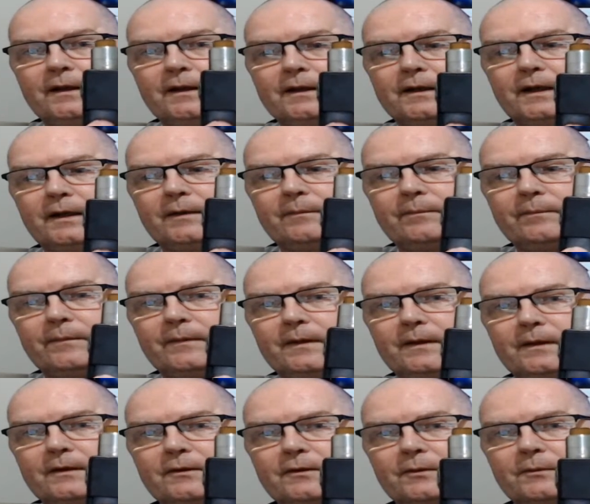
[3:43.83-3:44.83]
Yeah,
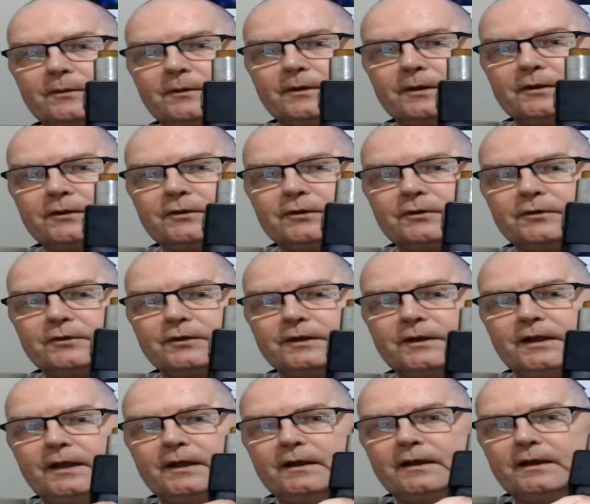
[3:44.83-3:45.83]
so we've got juice in
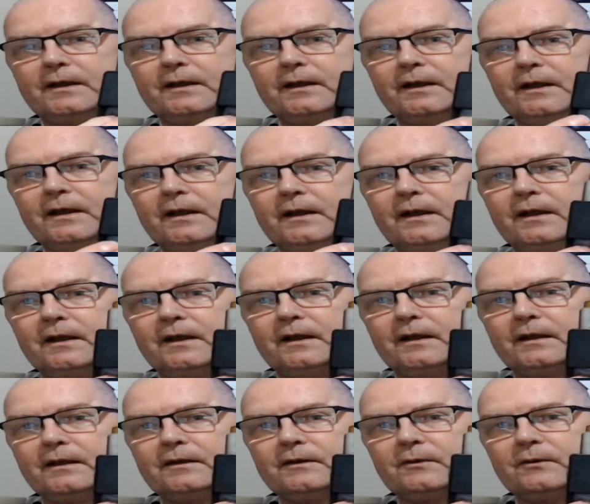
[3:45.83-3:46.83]
there.
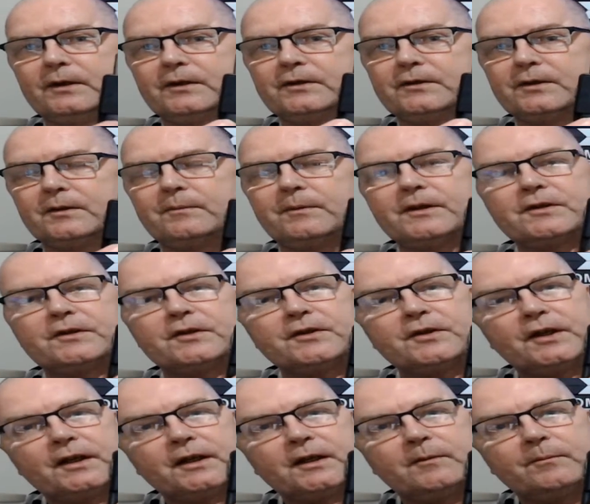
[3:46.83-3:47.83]
Quite simple, it's a
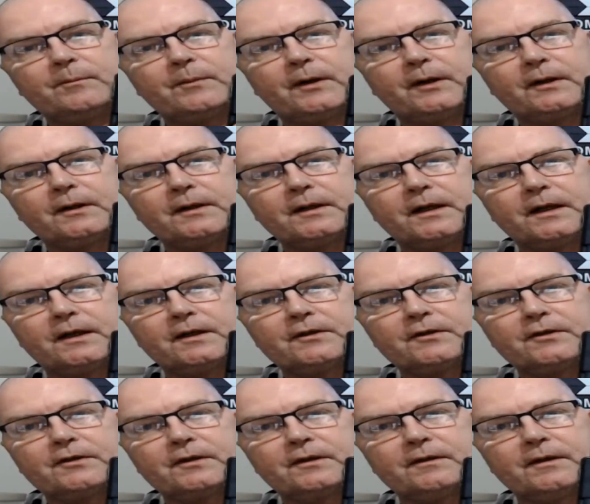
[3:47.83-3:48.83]
silicone bottle
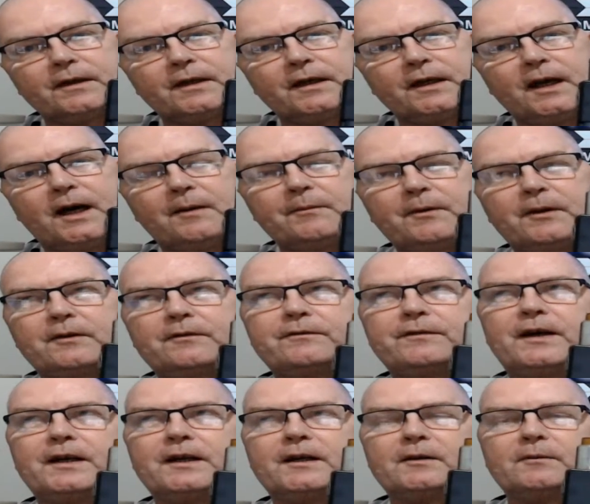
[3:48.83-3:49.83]
guys. I'm not a
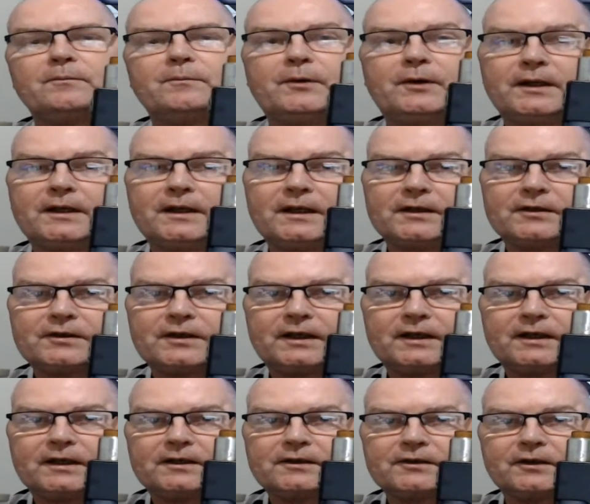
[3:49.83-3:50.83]
fan of them, but in this
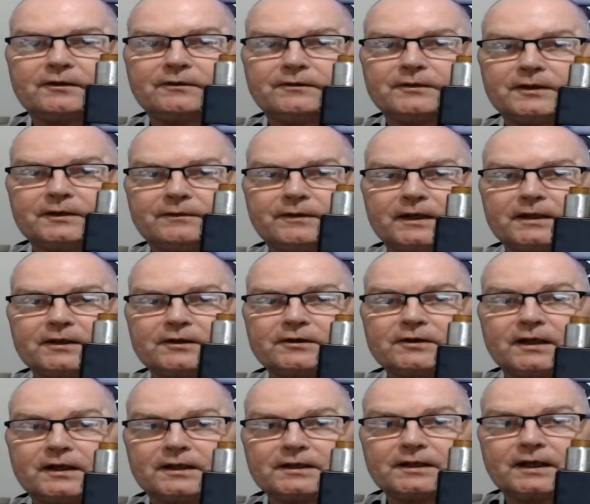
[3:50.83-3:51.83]
size of
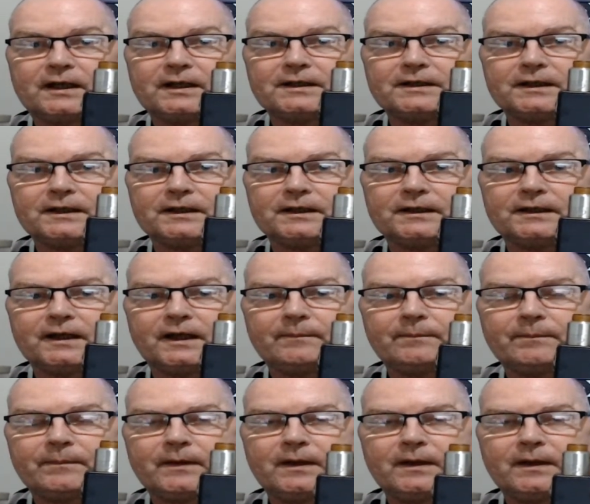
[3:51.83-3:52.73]
device, it's ideal, yeah.